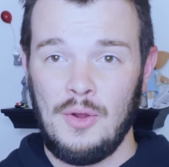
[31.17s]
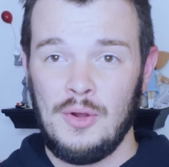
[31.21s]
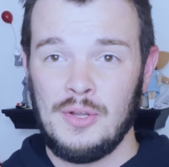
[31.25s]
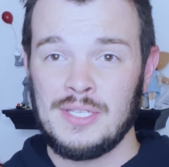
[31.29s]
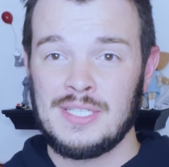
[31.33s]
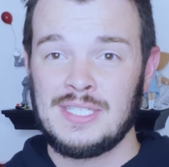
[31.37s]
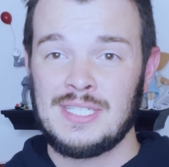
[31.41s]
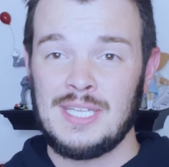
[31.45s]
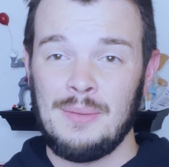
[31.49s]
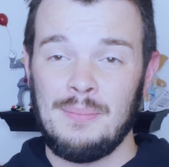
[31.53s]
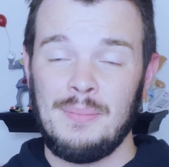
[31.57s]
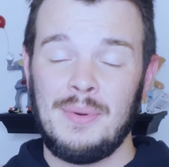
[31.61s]
on
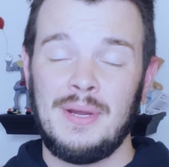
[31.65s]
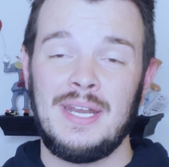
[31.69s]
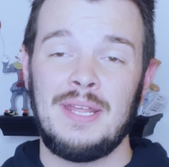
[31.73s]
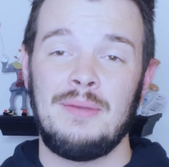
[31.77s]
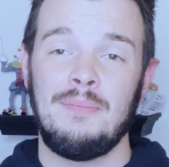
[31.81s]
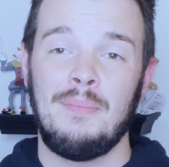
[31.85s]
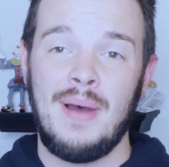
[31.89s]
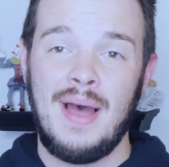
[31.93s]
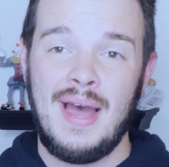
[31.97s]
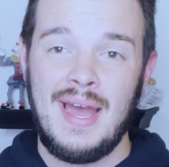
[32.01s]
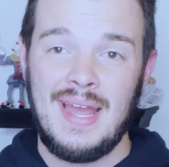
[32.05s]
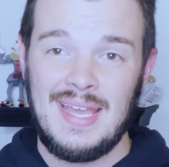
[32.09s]
somebody
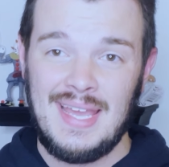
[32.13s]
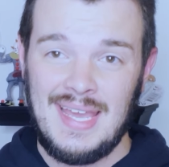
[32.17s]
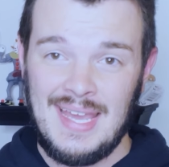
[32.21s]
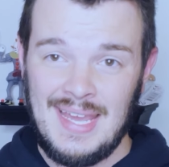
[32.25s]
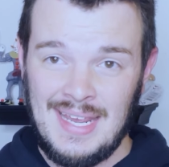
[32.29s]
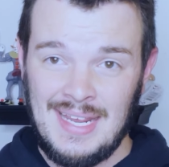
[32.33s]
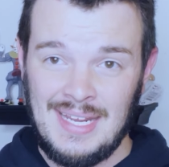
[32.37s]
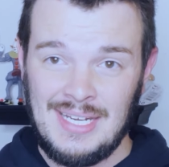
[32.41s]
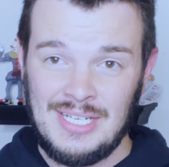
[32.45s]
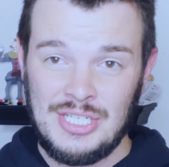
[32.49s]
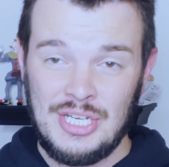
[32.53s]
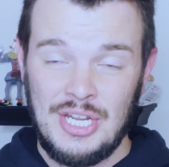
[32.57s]
my
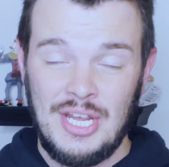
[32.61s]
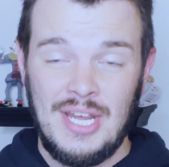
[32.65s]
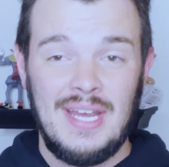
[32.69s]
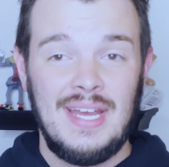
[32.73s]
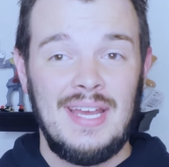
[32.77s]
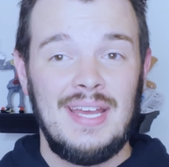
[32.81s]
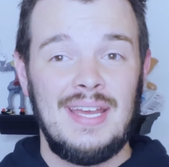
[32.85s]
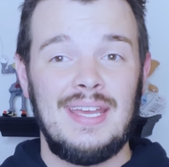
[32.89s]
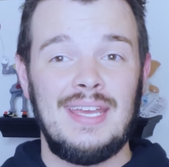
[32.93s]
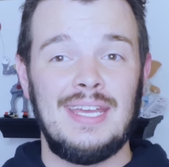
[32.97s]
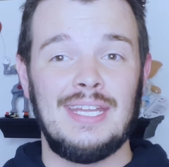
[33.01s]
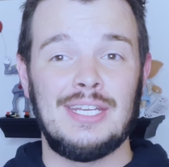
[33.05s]
age,
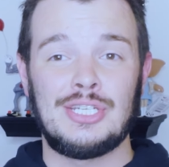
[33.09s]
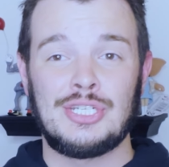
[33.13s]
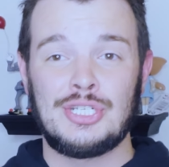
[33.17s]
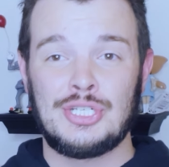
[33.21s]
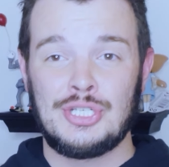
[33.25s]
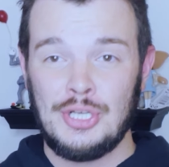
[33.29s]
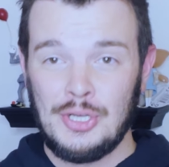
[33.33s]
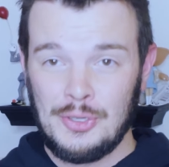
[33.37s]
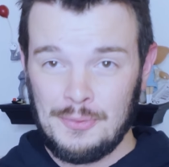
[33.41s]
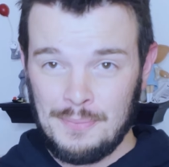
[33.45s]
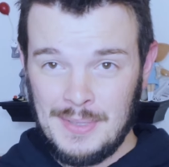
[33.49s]
it shook